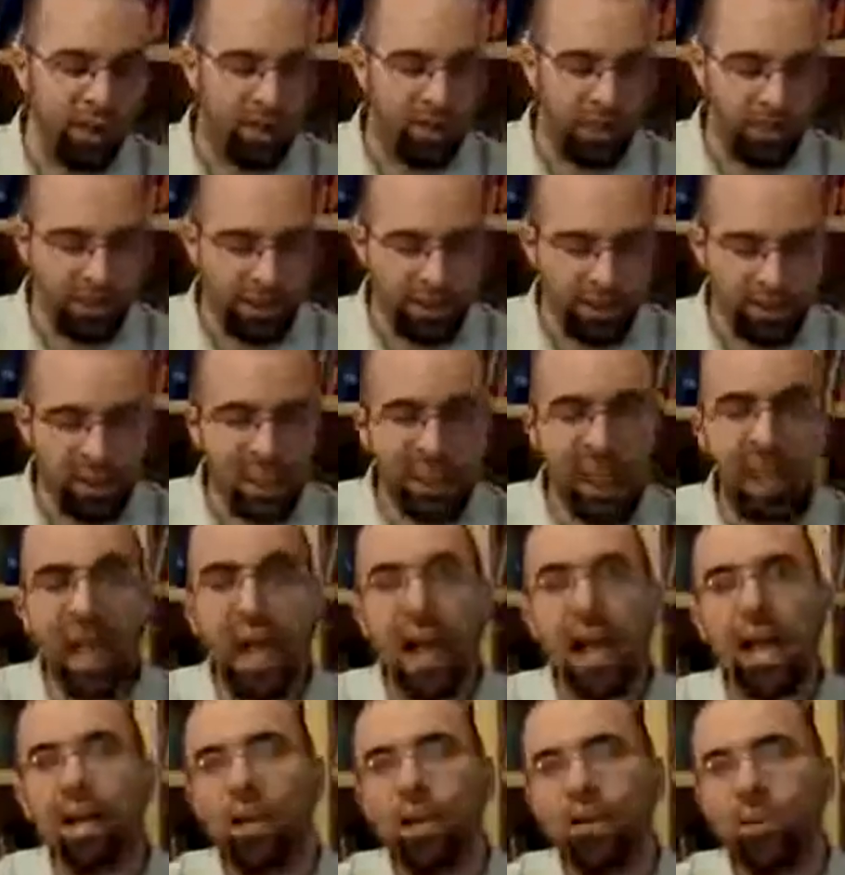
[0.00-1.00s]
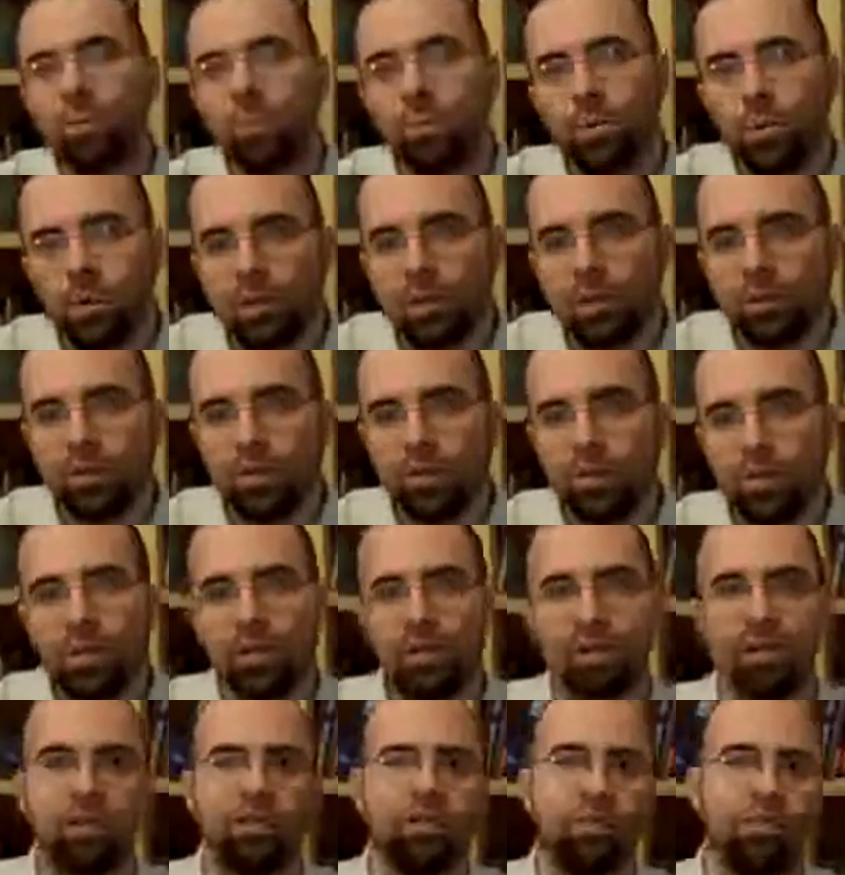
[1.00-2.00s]
The entire book of
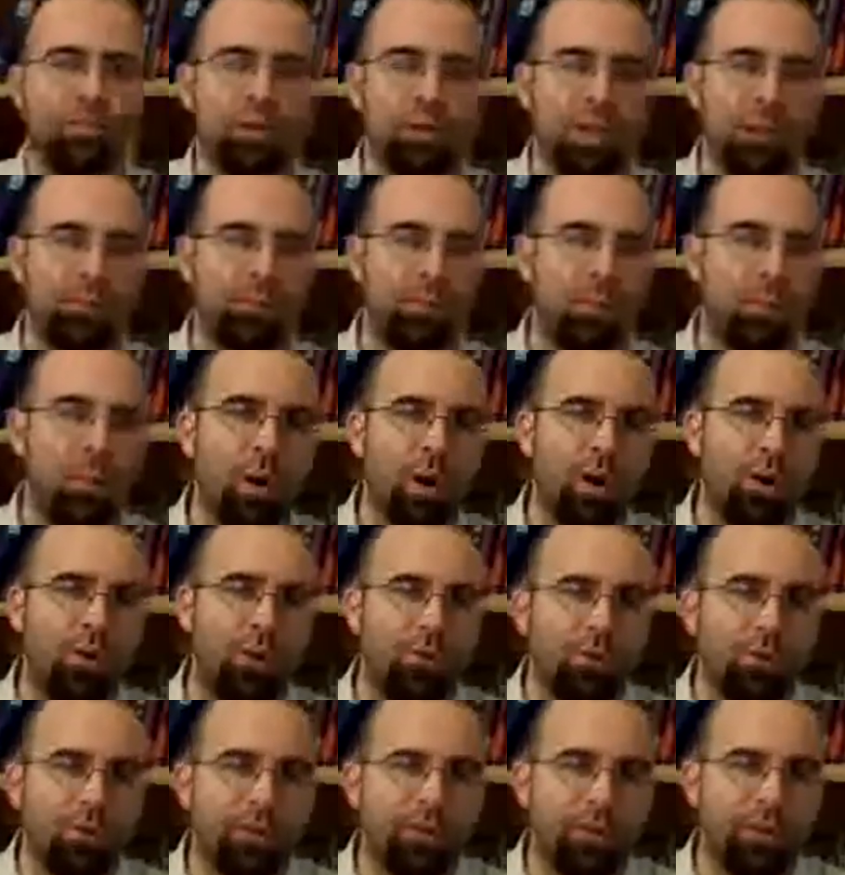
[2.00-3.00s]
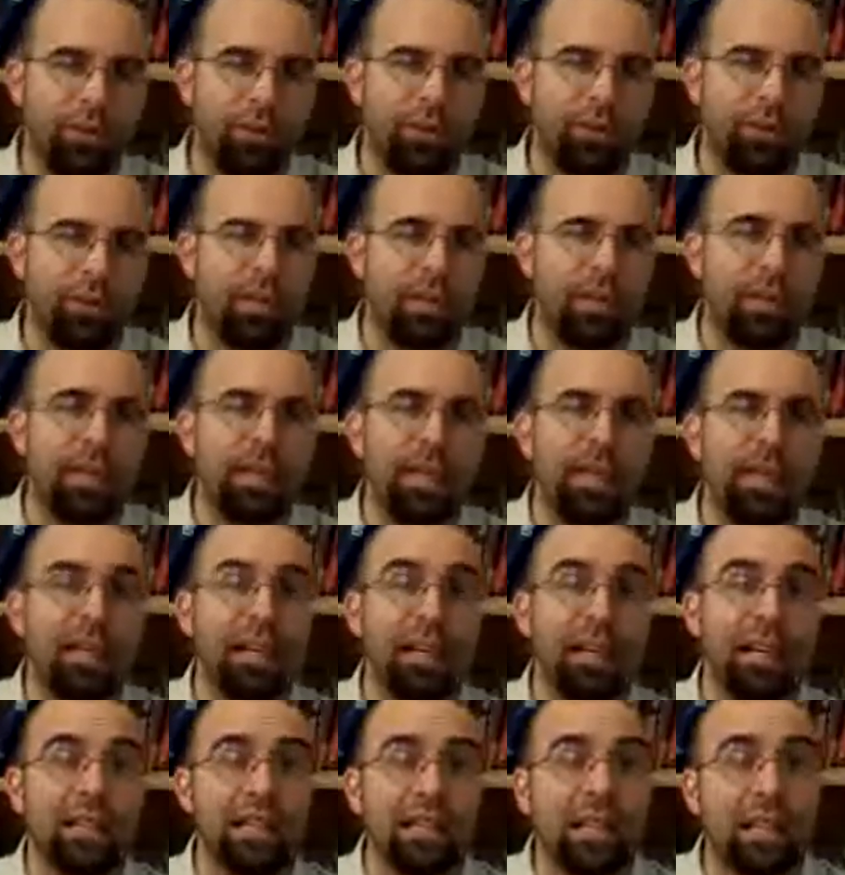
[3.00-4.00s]
Genesis from chapter 1 through 50
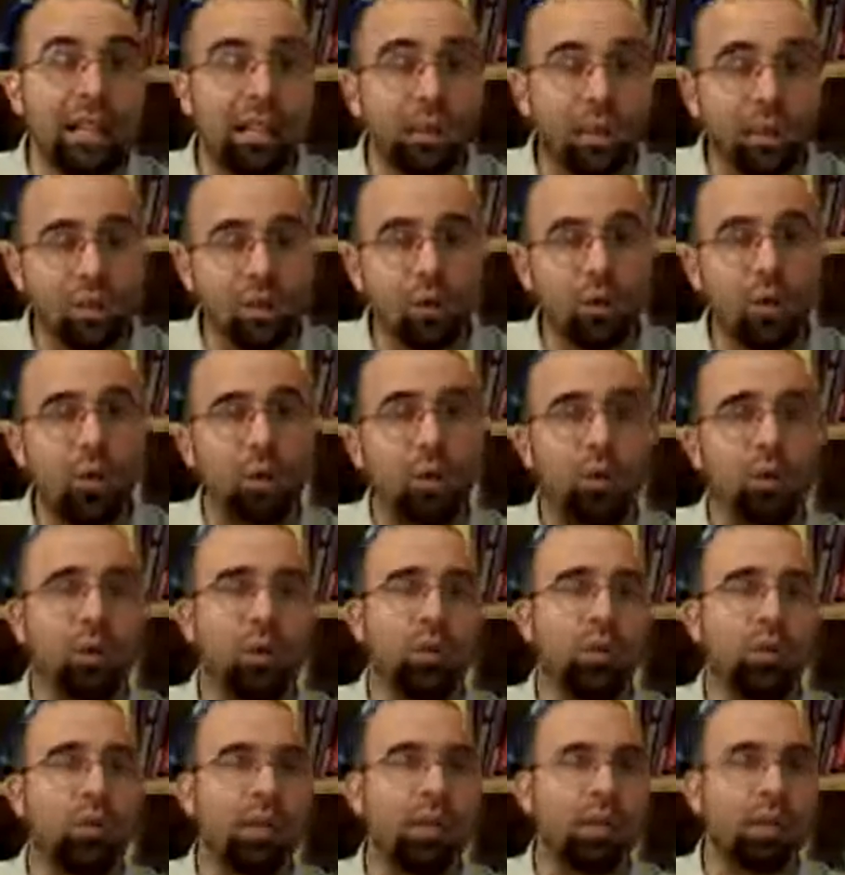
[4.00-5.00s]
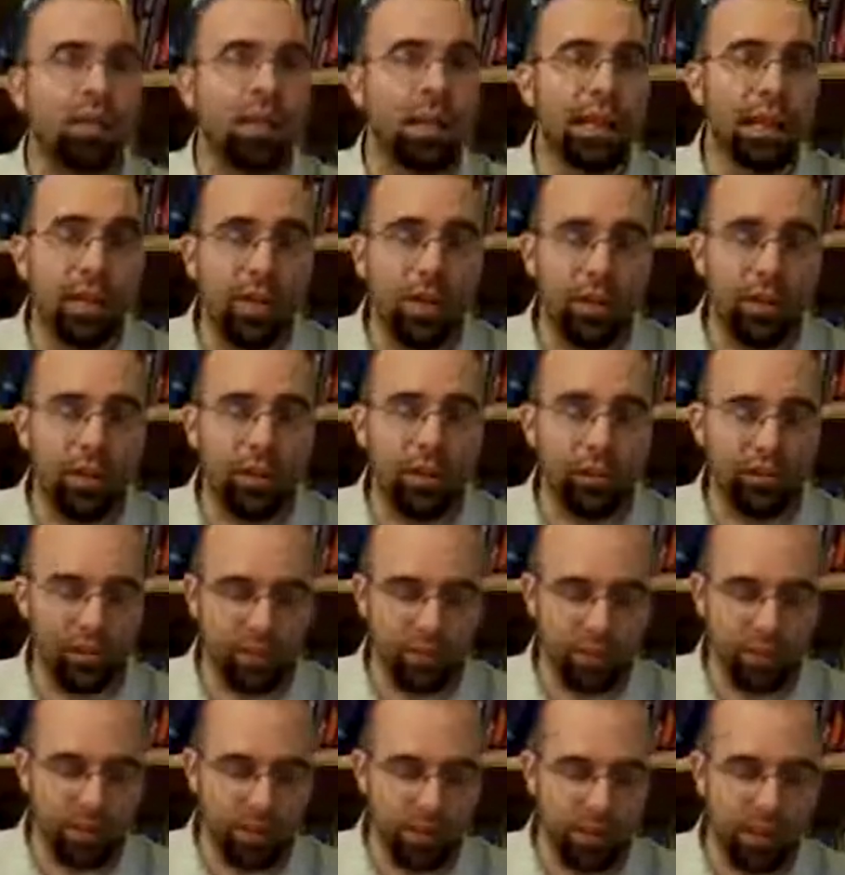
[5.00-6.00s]
is a historical narrative. It's
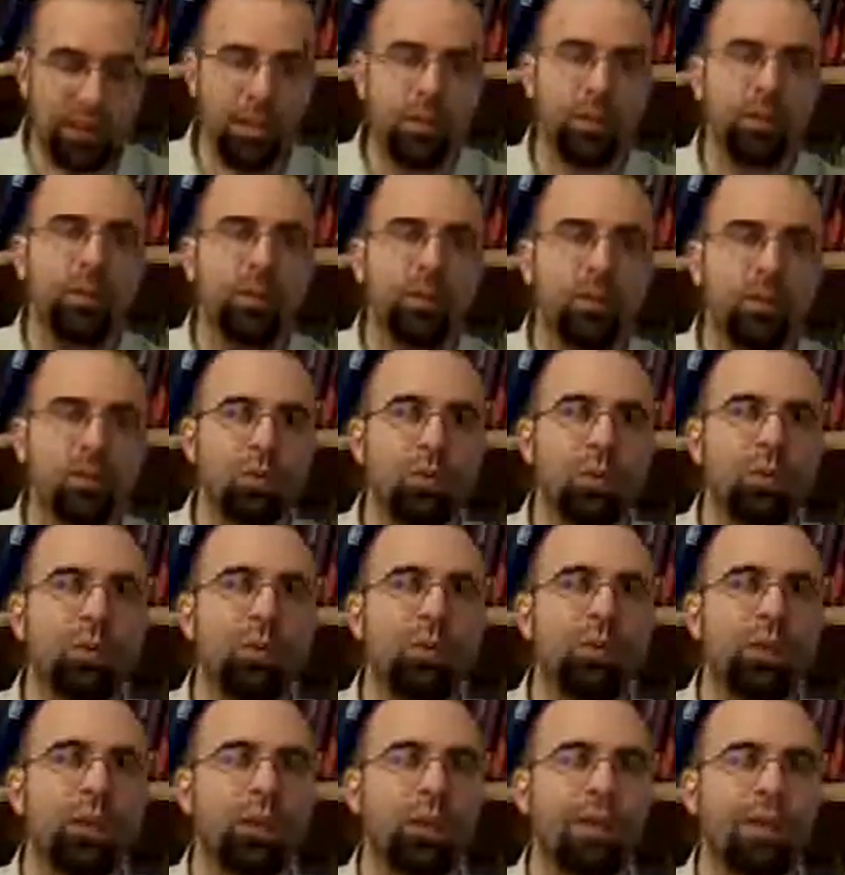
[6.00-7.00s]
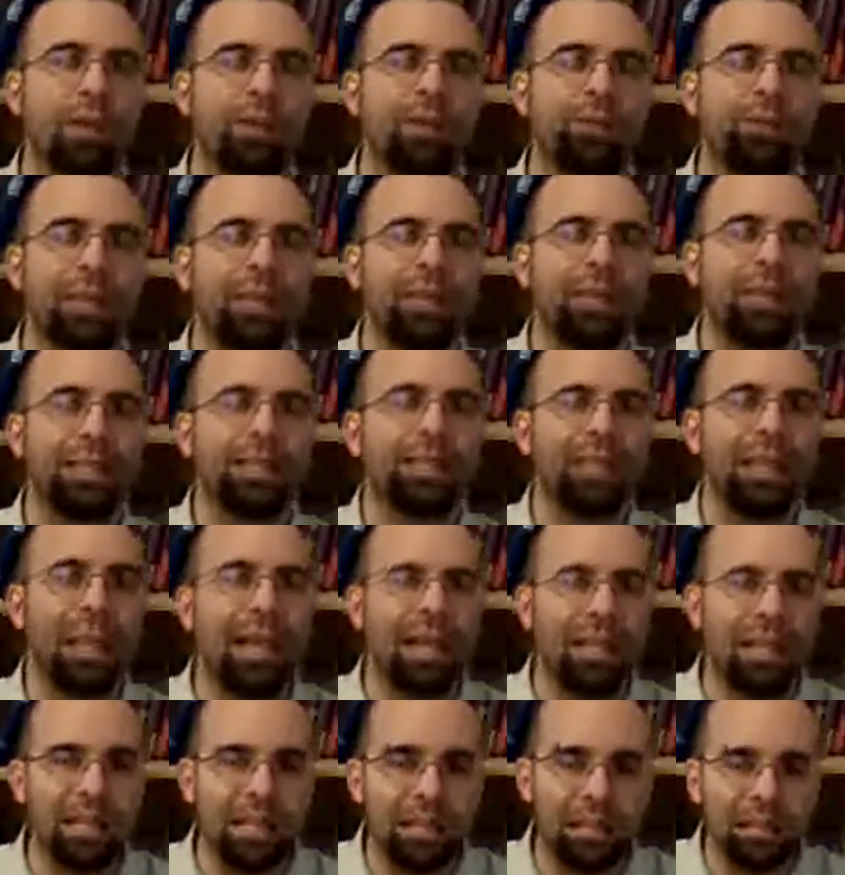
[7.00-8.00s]
a literal historical narrative
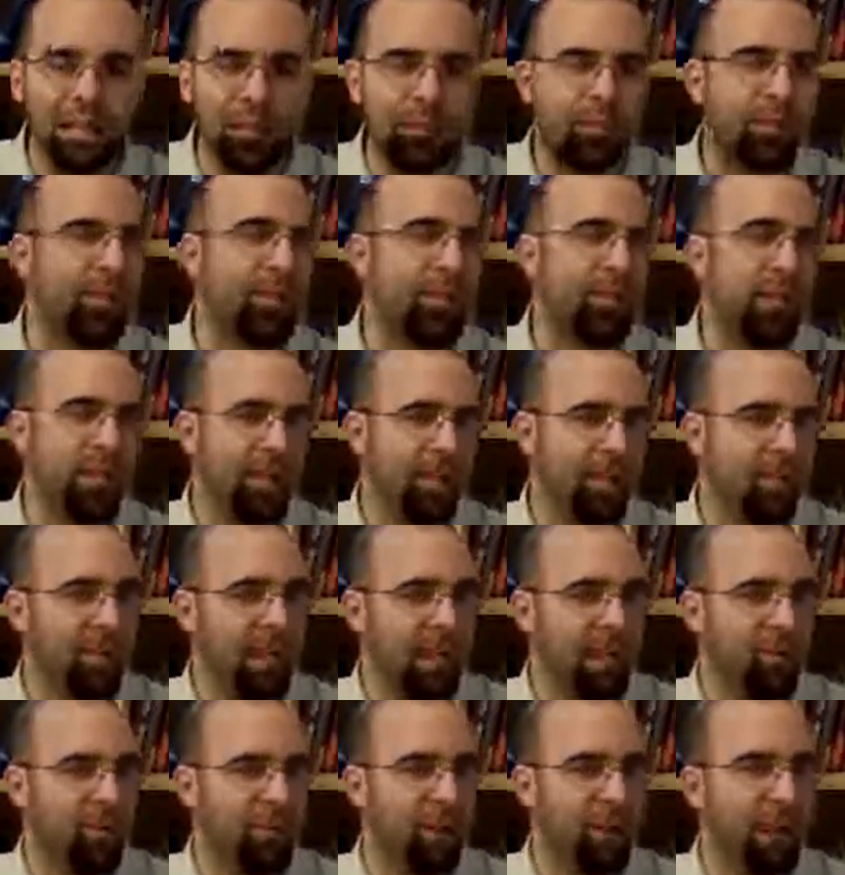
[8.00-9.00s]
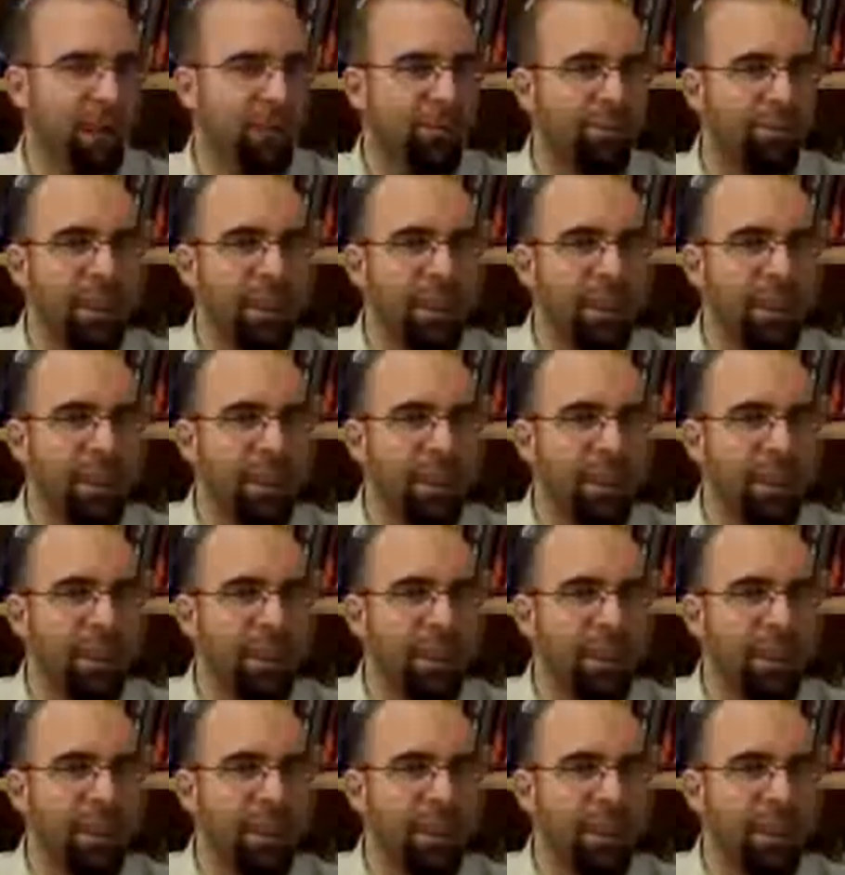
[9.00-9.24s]
intended to be taken that way.